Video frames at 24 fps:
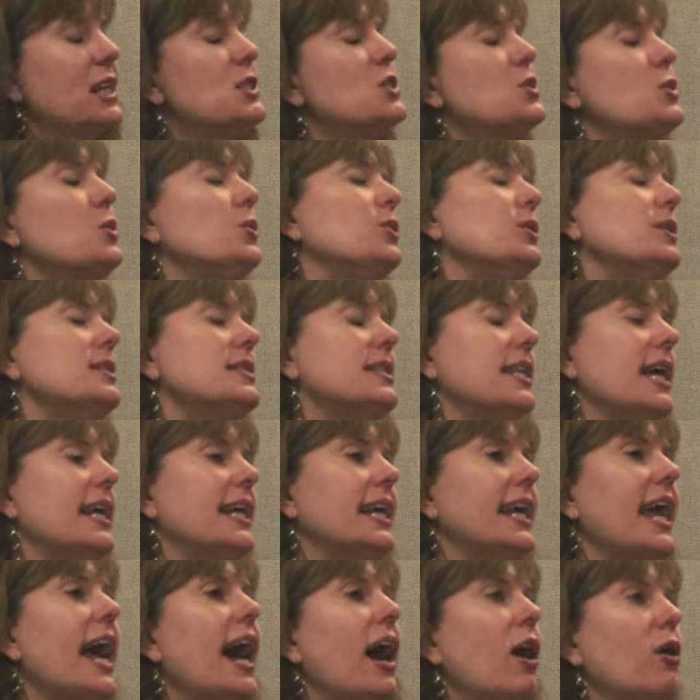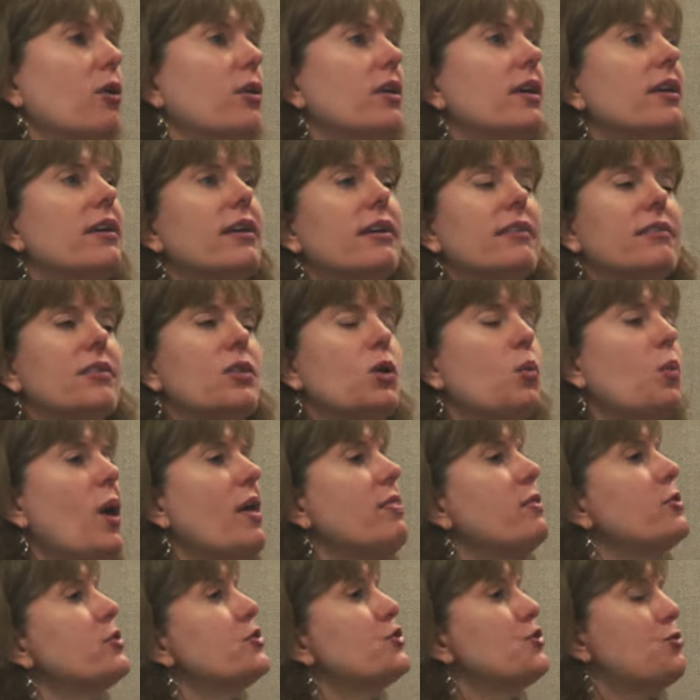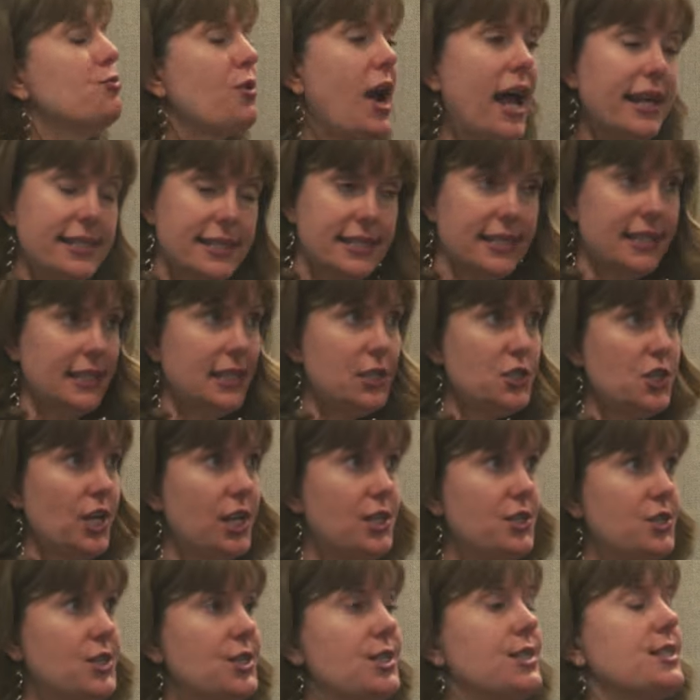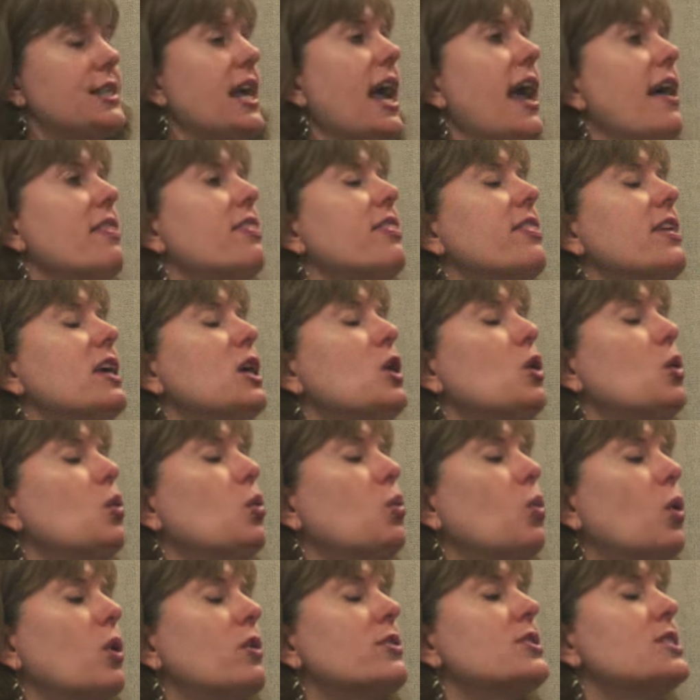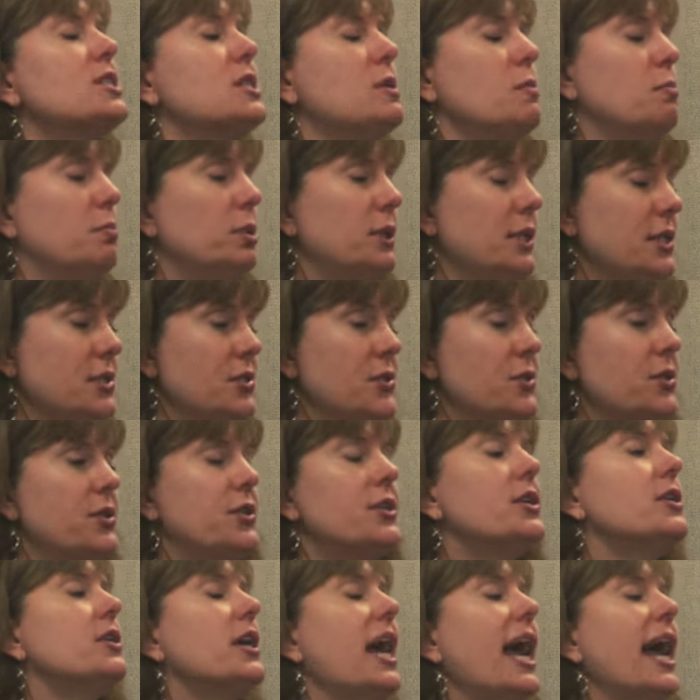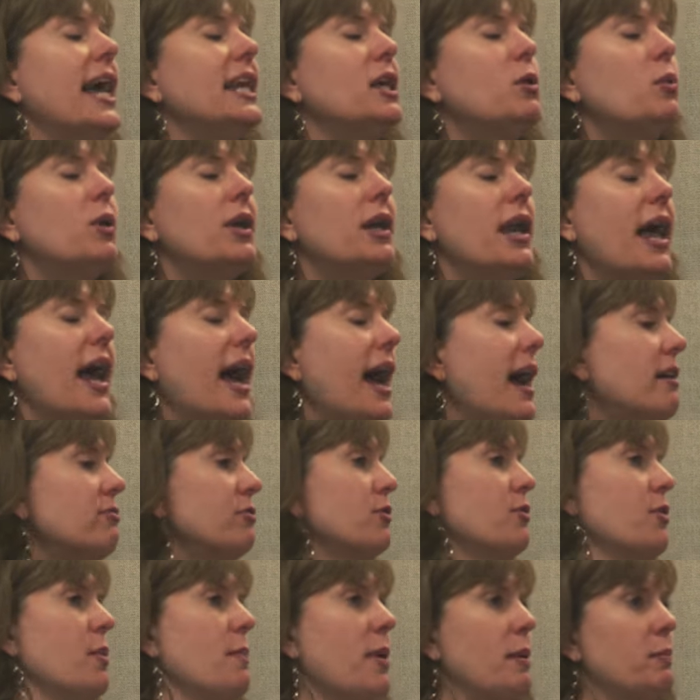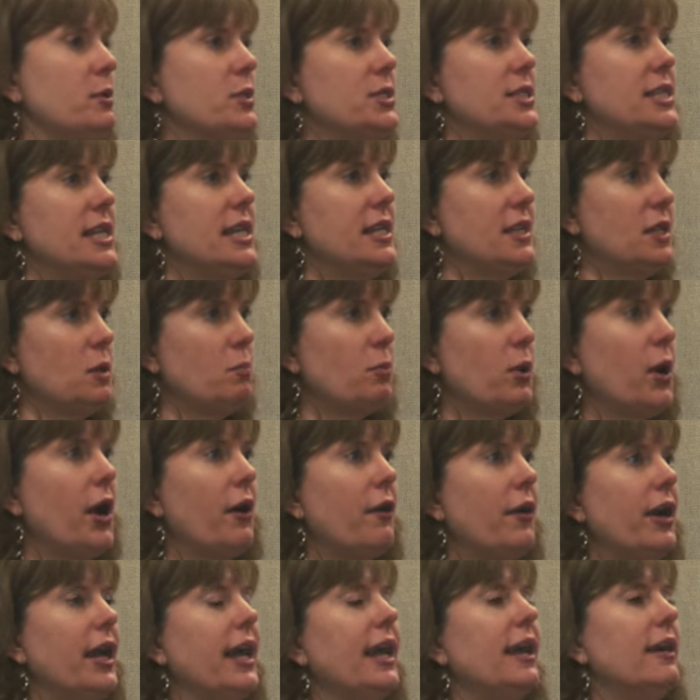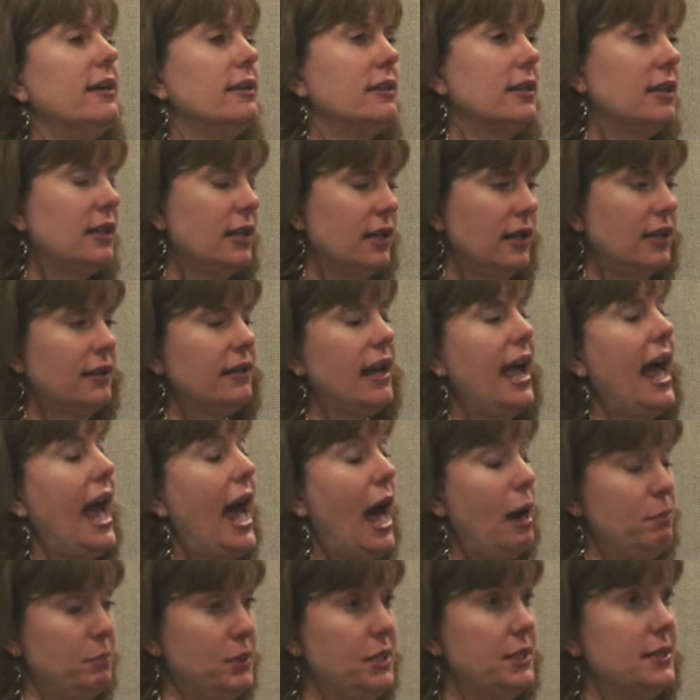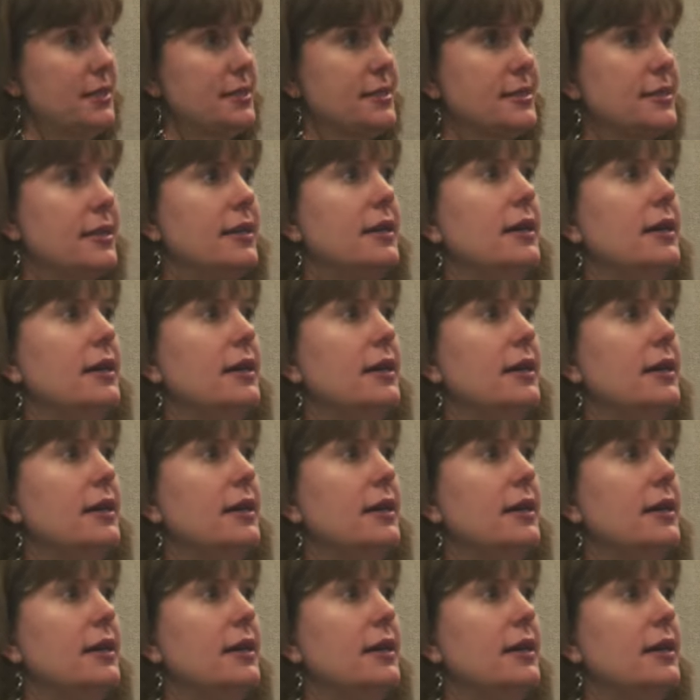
as school is letting out, the weather drastically changes and the worst blizzard anyone ever remembers to hit the prairie happens.